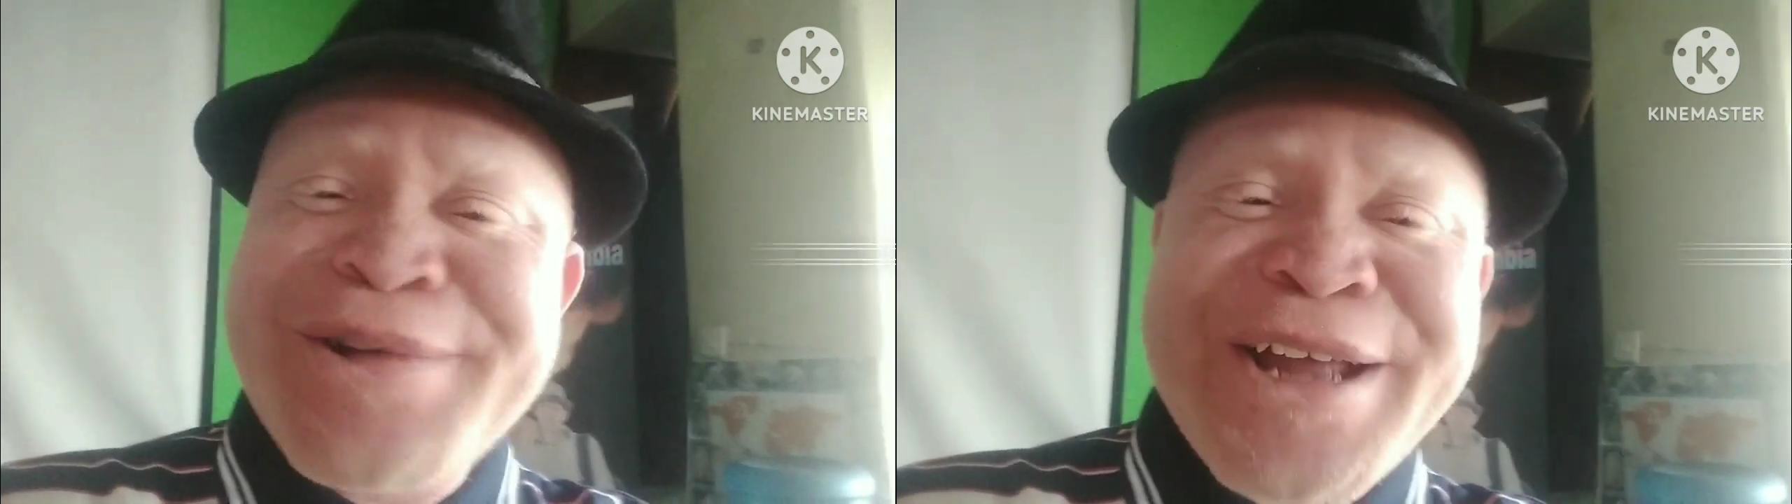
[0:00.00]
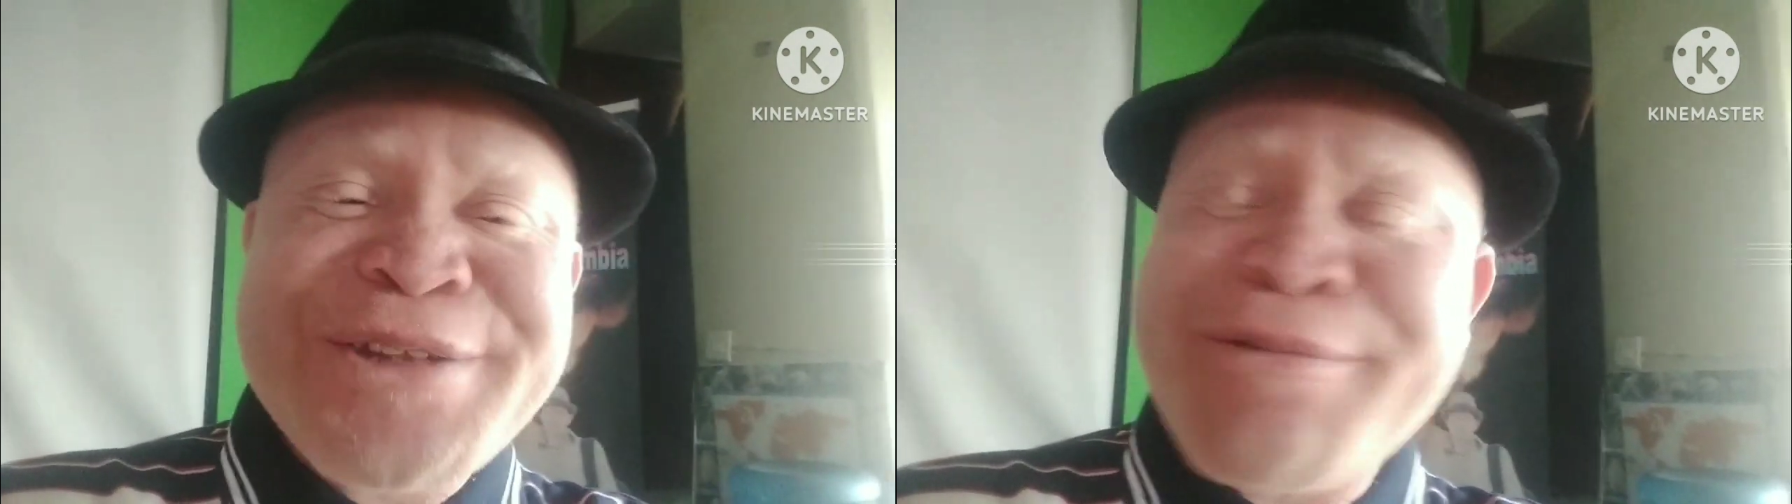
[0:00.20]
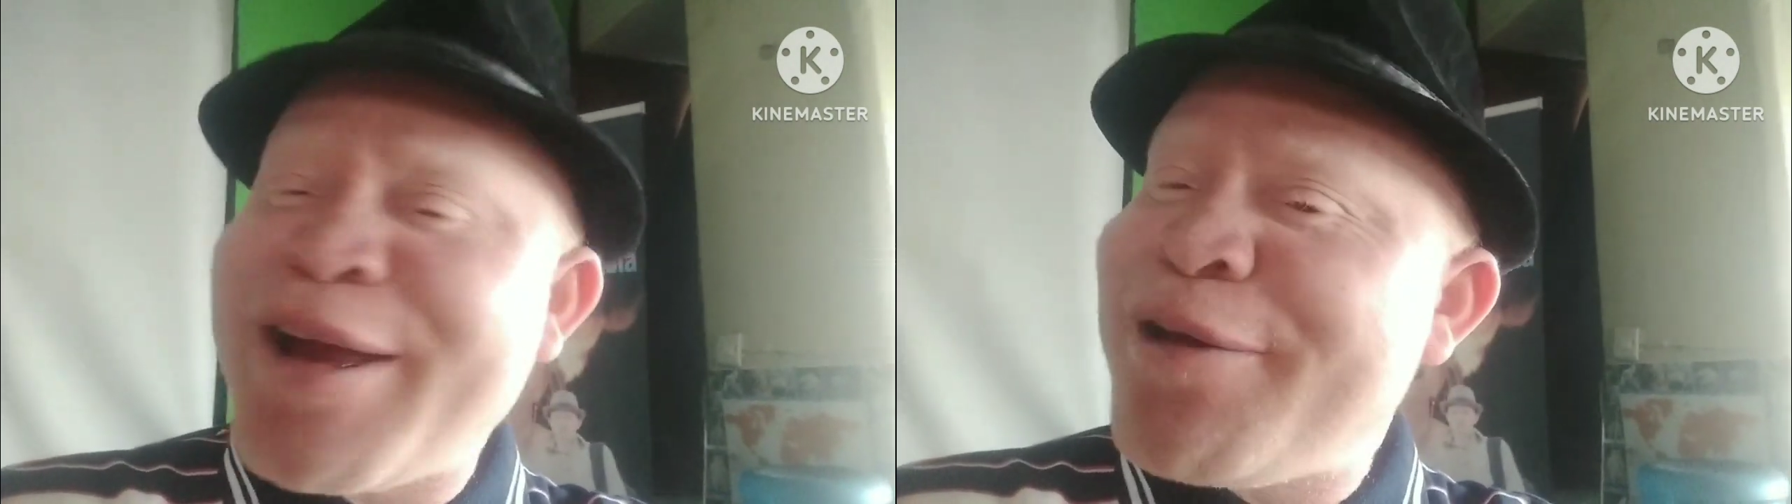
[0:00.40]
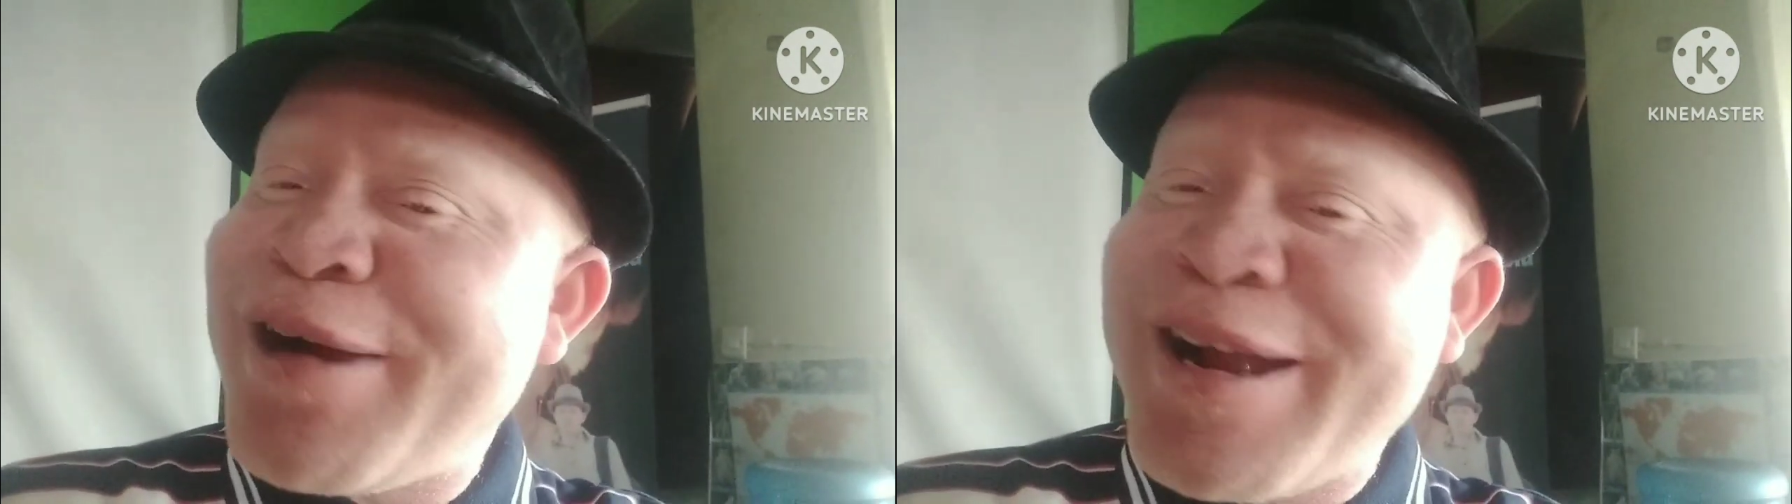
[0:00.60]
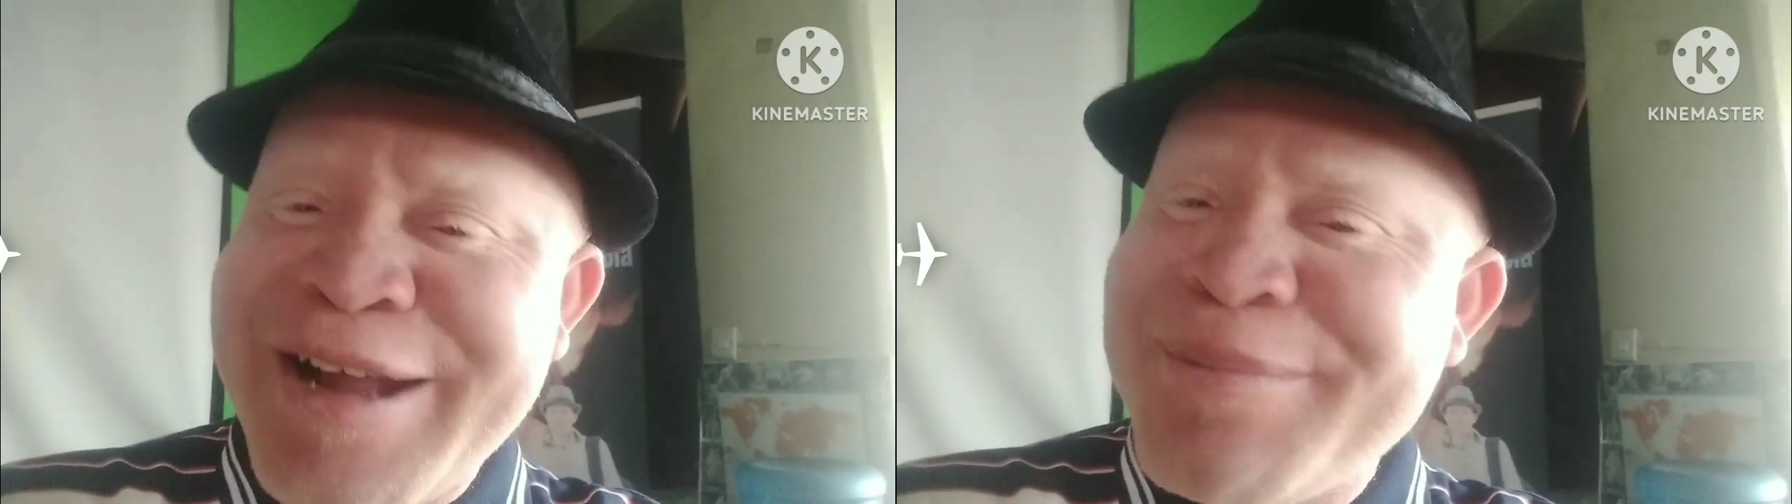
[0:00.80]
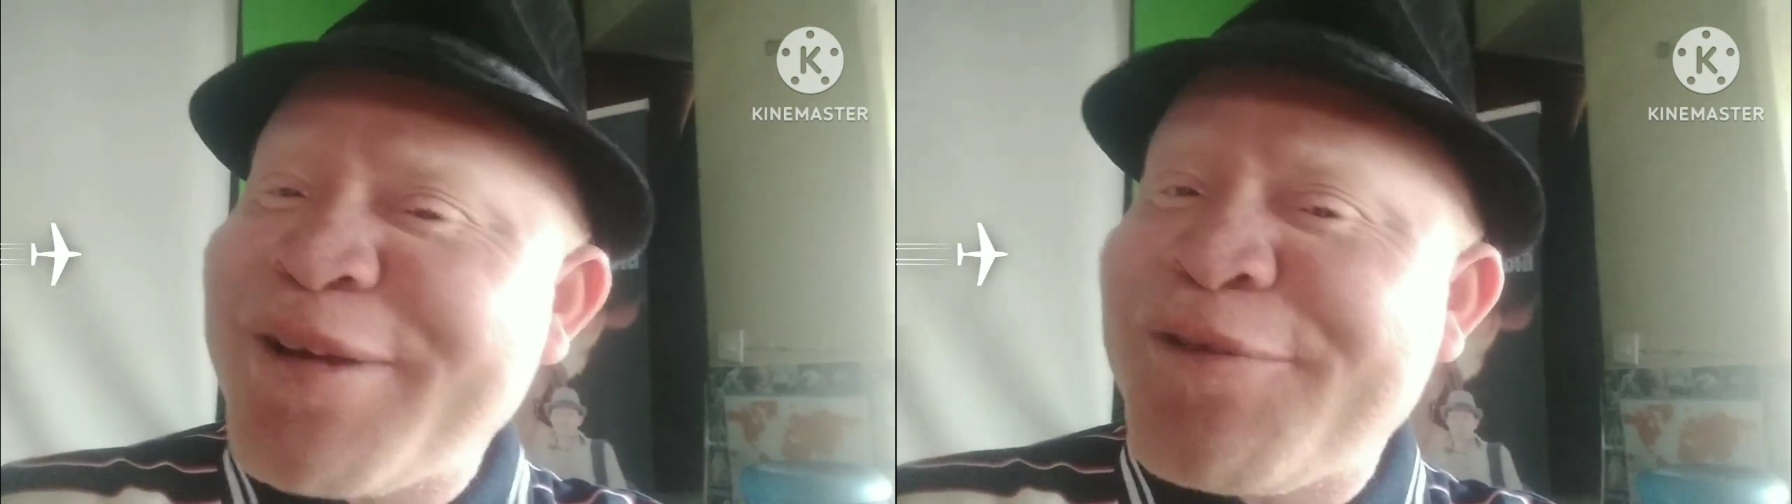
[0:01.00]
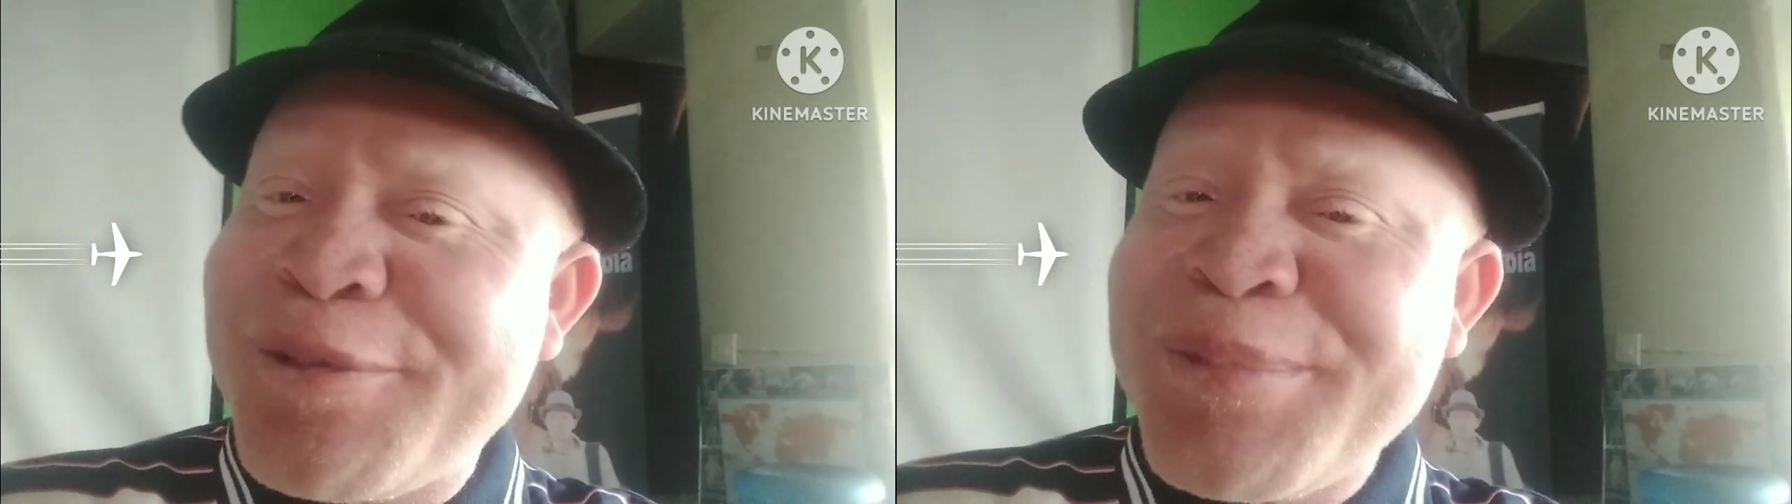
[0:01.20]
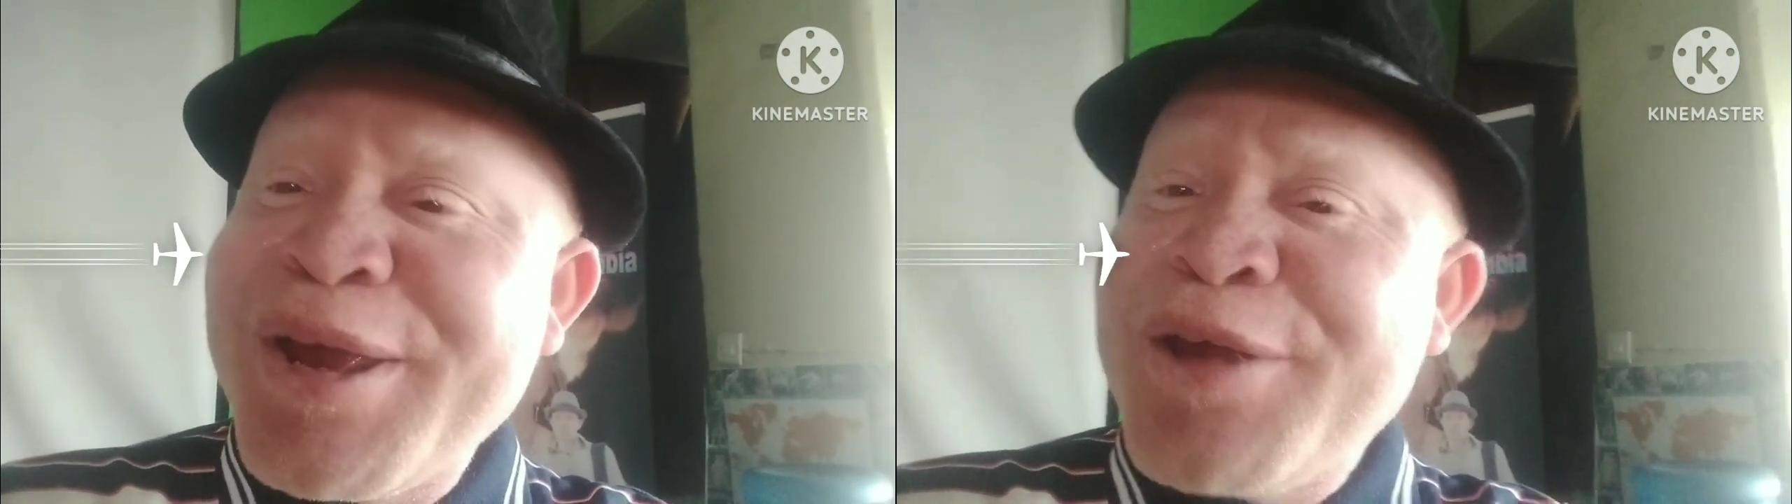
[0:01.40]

look at where you are coming from.